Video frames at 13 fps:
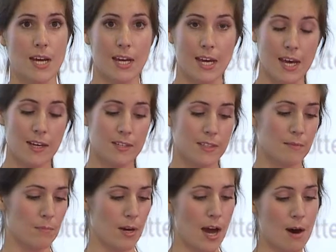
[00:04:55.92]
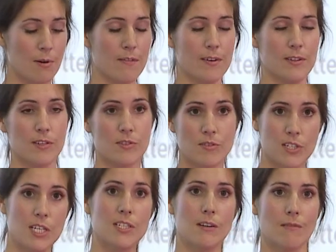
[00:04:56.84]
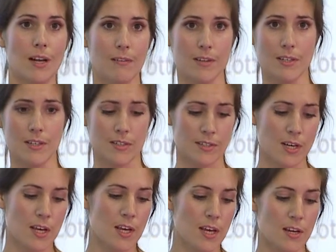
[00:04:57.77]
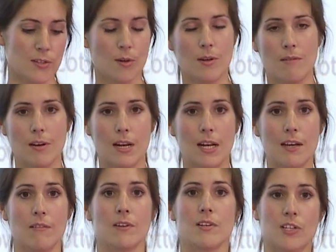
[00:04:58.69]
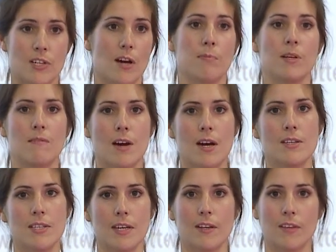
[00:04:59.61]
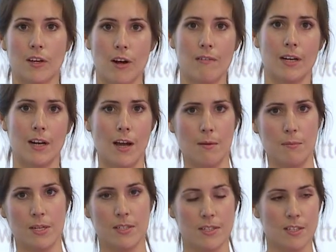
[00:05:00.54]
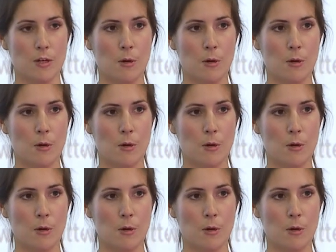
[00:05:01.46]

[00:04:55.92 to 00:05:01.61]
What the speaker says: decades, but however, the strategic relevance is only really sharply rising in the current climate.